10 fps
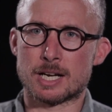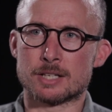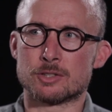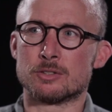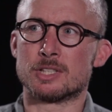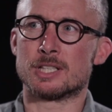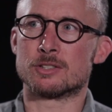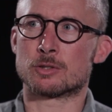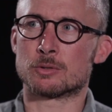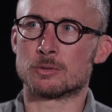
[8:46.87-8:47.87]
and you
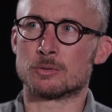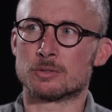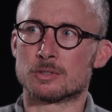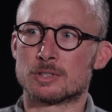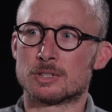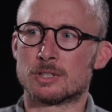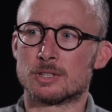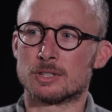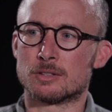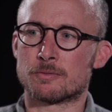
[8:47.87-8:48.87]
need to
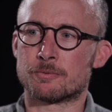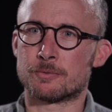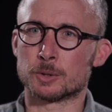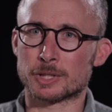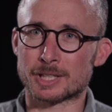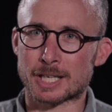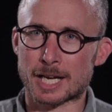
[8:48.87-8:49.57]
fully